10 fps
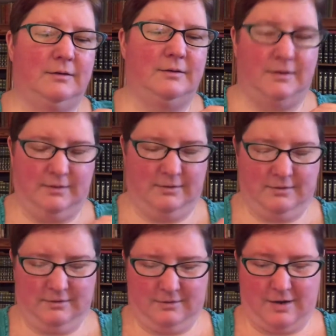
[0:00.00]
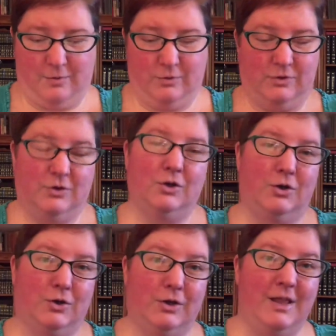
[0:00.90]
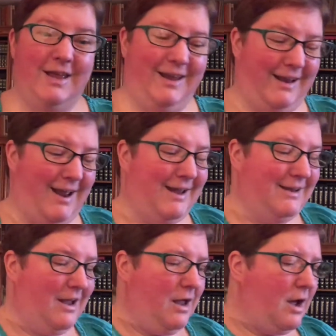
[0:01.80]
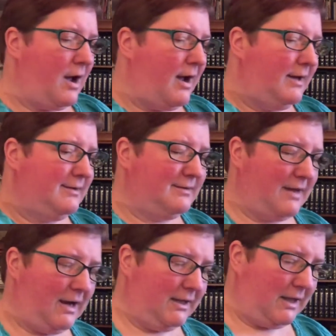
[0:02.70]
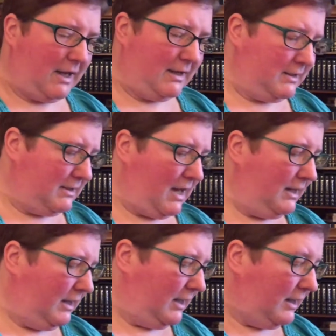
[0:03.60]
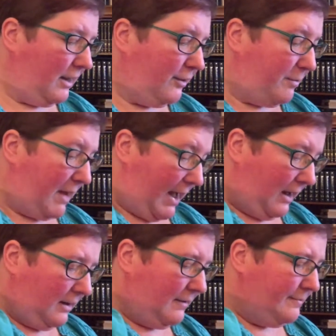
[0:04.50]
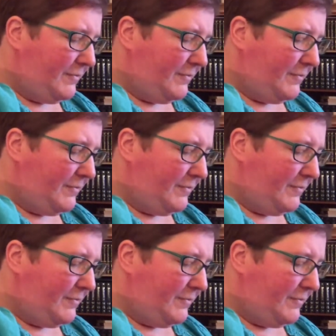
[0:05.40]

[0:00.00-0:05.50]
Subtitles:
didn't. I was a good girl, and I decided that I did not need another bag.